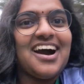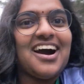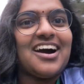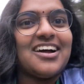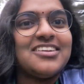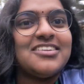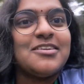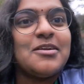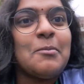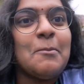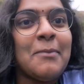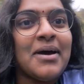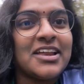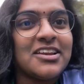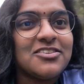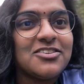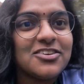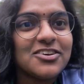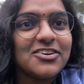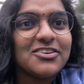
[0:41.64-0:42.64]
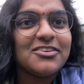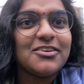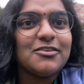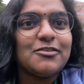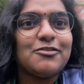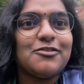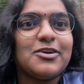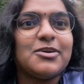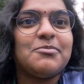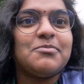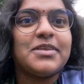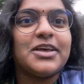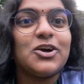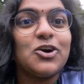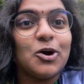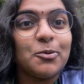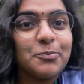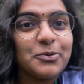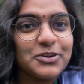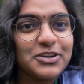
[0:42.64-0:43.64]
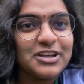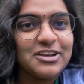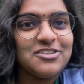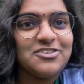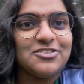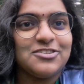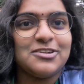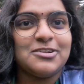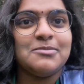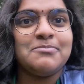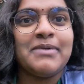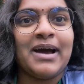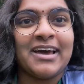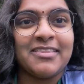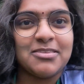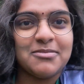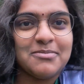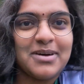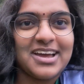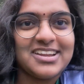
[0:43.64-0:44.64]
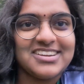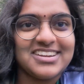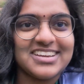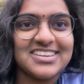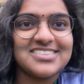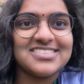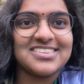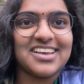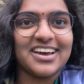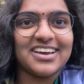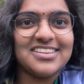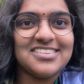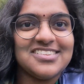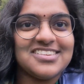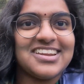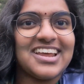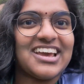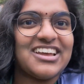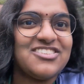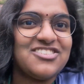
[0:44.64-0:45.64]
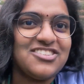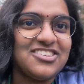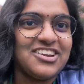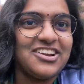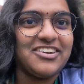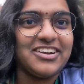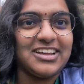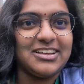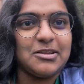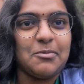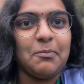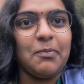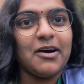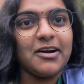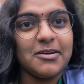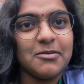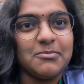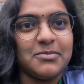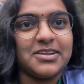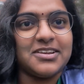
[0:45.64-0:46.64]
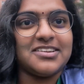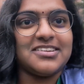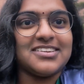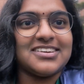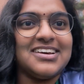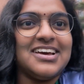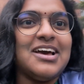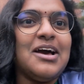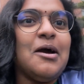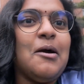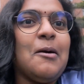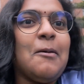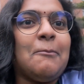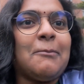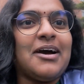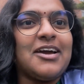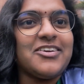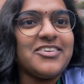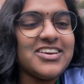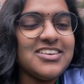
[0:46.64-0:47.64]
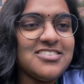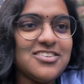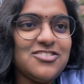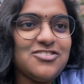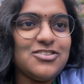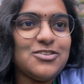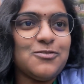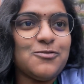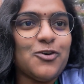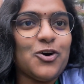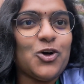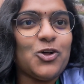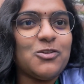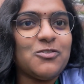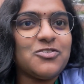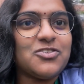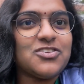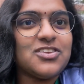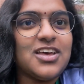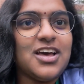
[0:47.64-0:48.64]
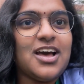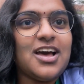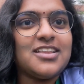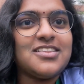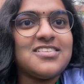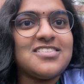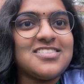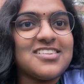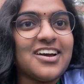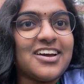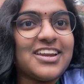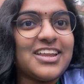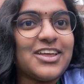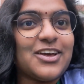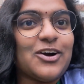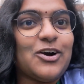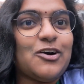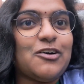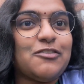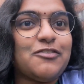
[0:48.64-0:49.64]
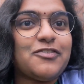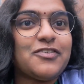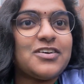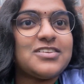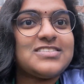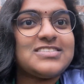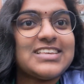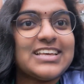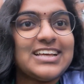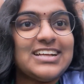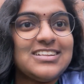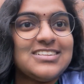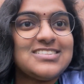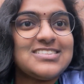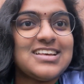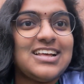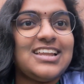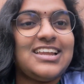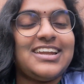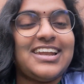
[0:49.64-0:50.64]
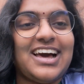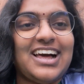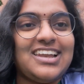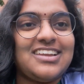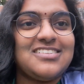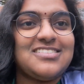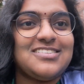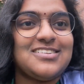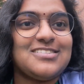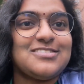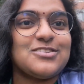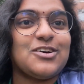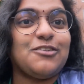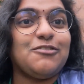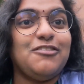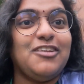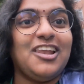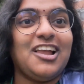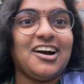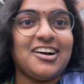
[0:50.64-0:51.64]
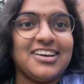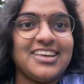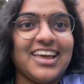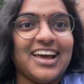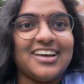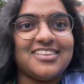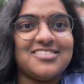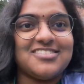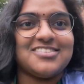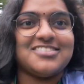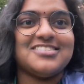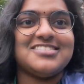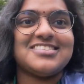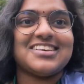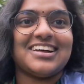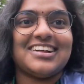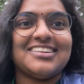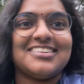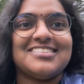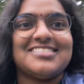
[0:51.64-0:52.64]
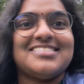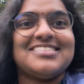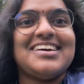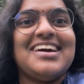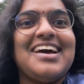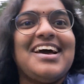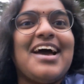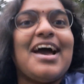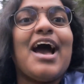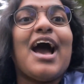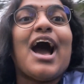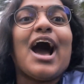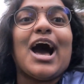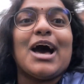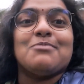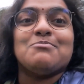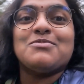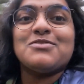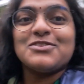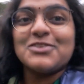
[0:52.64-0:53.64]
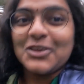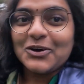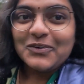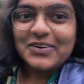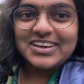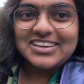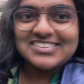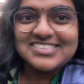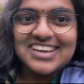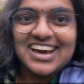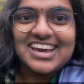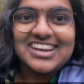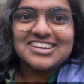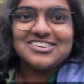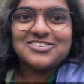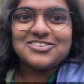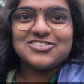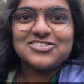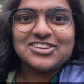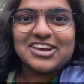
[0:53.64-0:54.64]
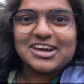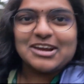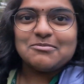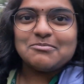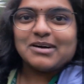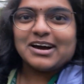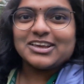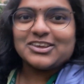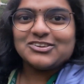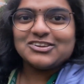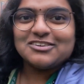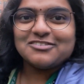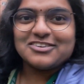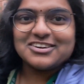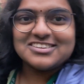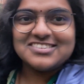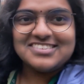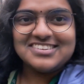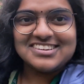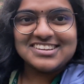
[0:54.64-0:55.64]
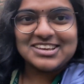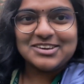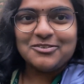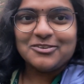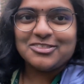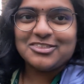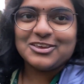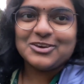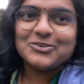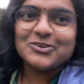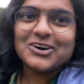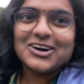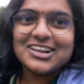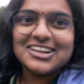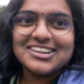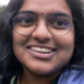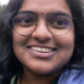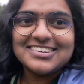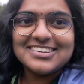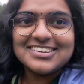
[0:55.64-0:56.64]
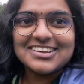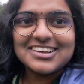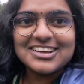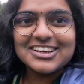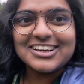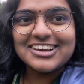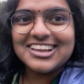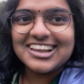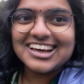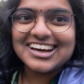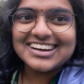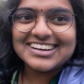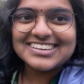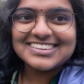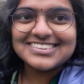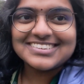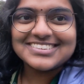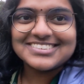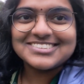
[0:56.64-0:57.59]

under a mentor from the Computational Mathematics, Science and Engineering department. My research involves the study of single-cell analysis of lung cancer cells. I'm so excited to share my university with you all. Good luck!